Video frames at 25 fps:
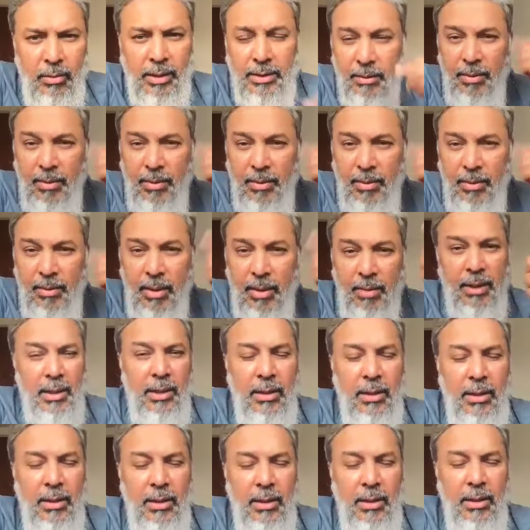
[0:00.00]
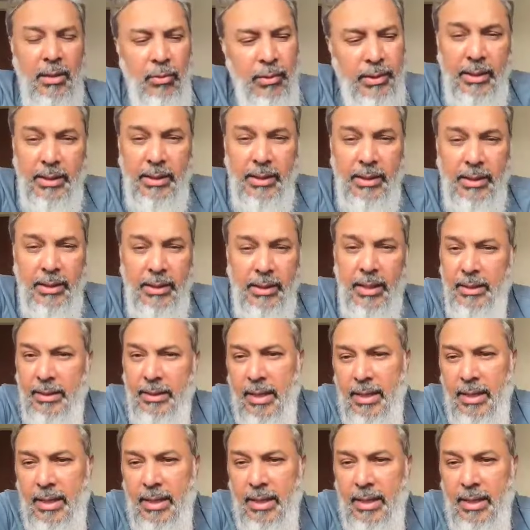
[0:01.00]
and subliminally you'll think
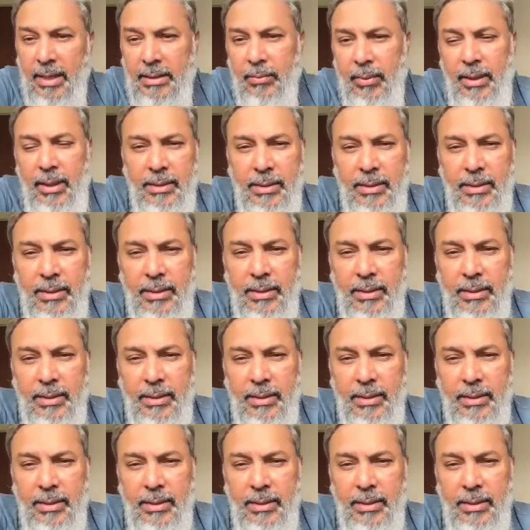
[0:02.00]
that these guys,